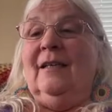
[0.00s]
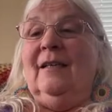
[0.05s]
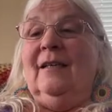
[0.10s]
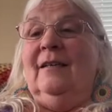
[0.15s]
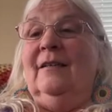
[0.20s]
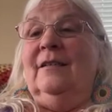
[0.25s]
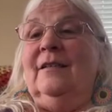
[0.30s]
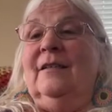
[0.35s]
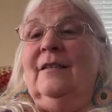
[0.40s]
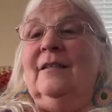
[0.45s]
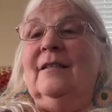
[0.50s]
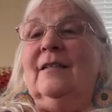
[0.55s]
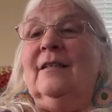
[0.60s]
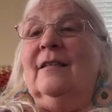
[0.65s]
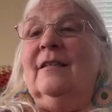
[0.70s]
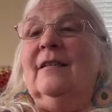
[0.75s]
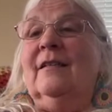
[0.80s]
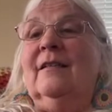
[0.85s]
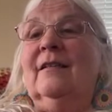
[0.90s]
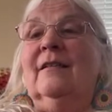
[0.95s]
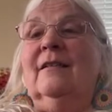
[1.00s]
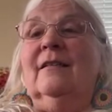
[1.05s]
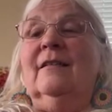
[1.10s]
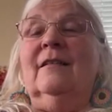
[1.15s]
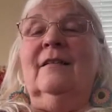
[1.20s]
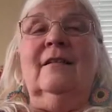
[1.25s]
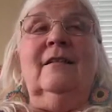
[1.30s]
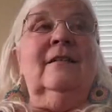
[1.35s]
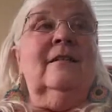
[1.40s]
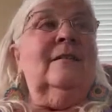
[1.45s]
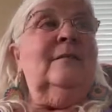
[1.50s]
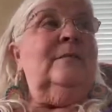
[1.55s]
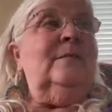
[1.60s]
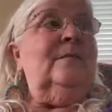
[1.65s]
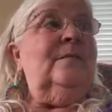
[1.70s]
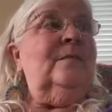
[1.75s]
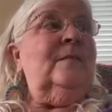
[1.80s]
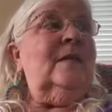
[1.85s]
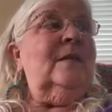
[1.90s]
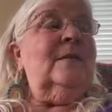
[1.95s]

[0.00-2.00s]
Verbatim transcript: And uh, um,